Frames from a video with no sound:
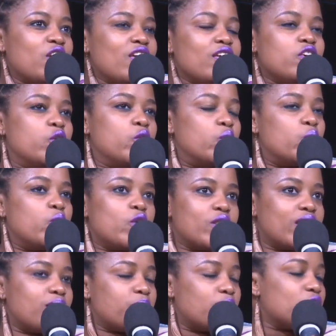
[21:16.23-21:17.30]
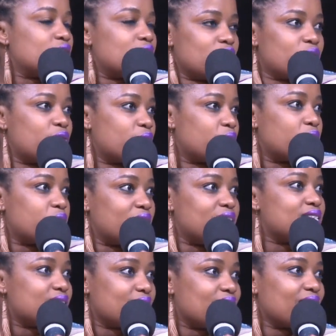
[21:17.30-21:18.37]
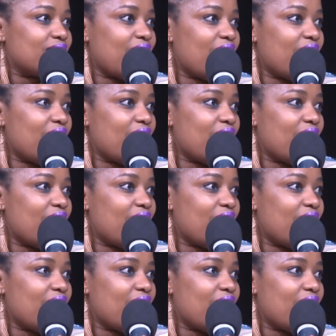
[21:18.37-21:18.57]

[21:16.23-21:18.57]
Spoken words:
you were that person for a reason.